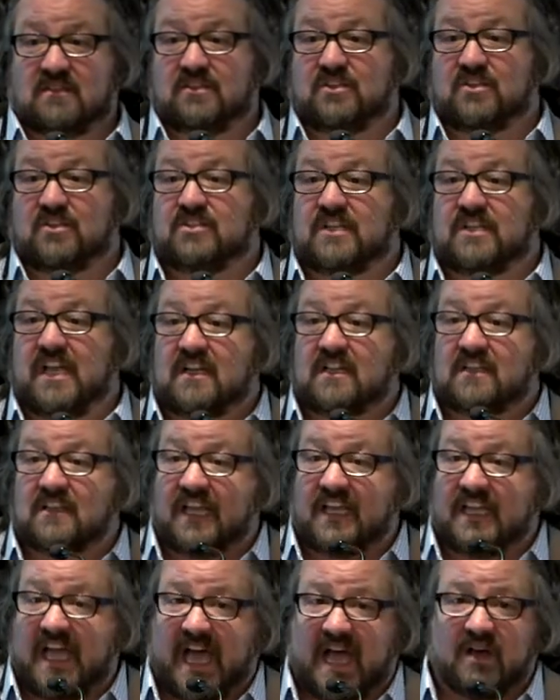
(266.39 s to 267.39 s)
your data
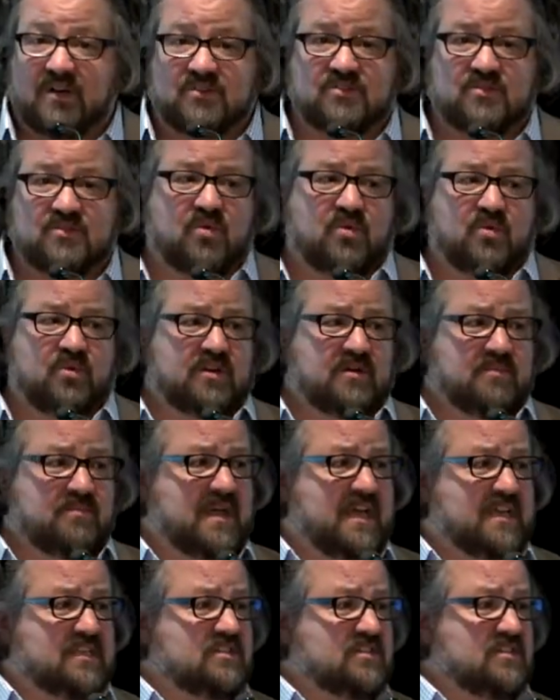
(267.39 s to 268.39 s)
lake house, or your
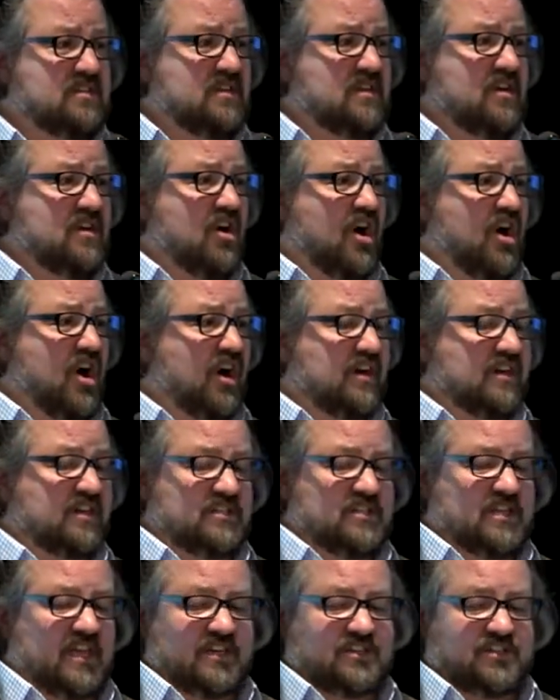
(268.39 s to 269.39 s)
mesh
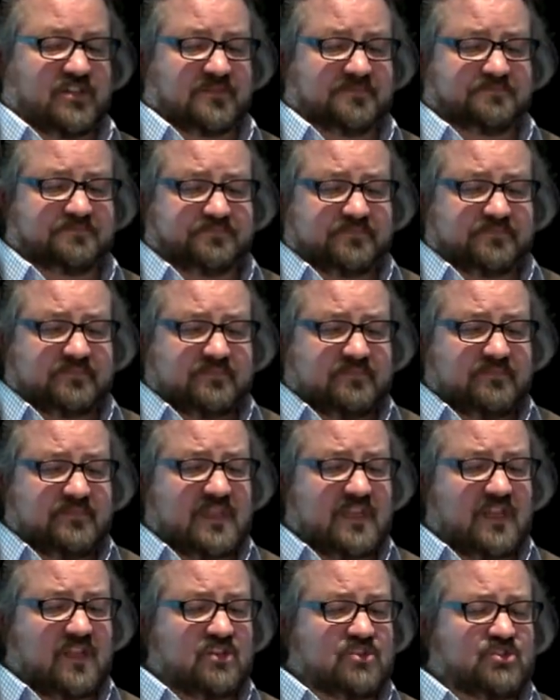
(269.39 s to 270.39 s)
architecture.
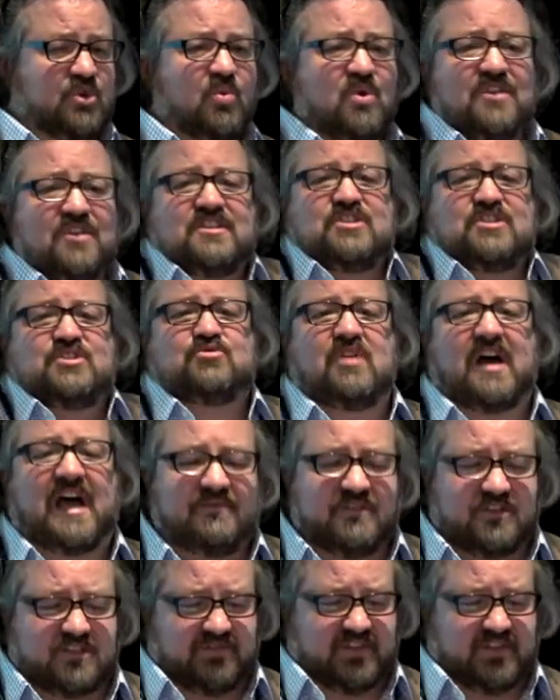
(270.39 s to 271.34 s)
So what are the drivers